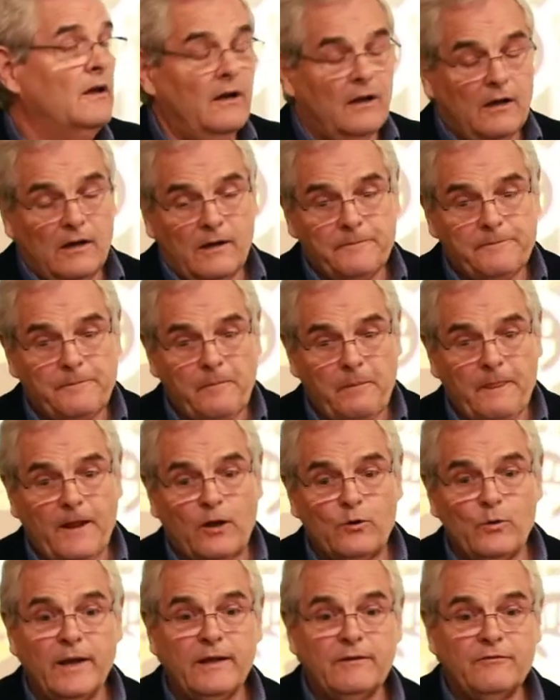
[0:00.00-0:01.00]
um,
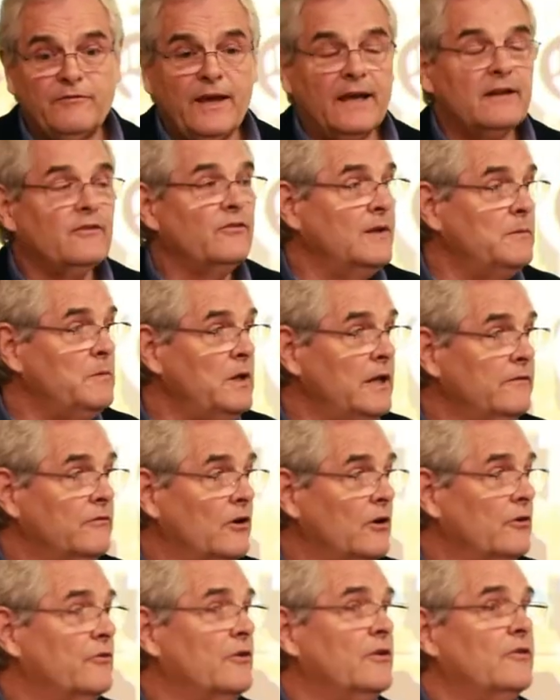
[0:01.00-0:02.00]
create facsimile
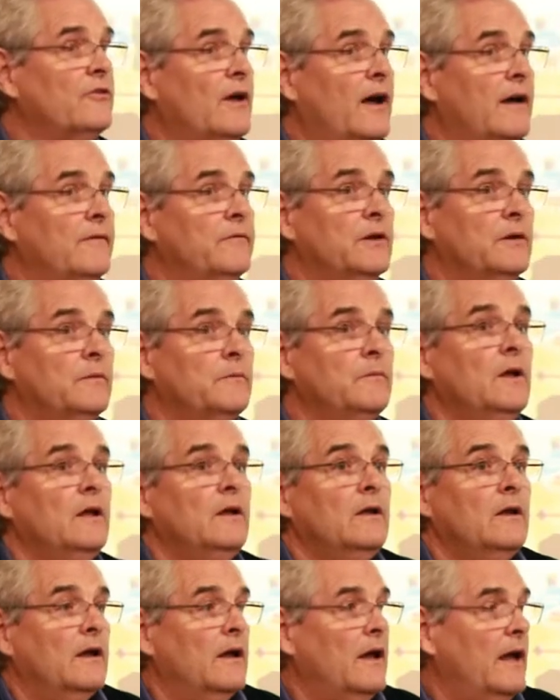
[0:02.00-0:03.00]
versions of them,
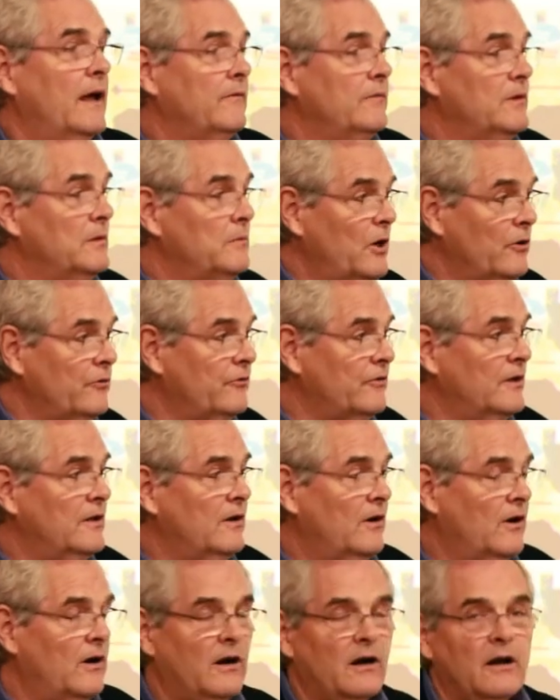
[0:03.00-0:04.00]
have them
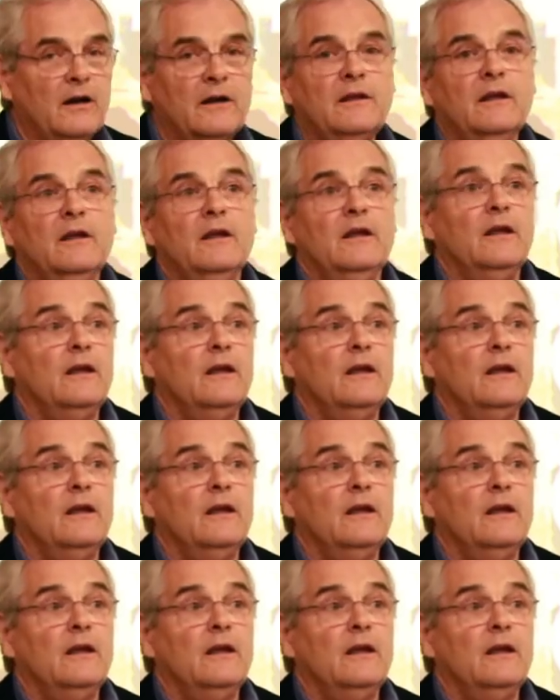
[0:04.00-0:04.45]
OCR'd,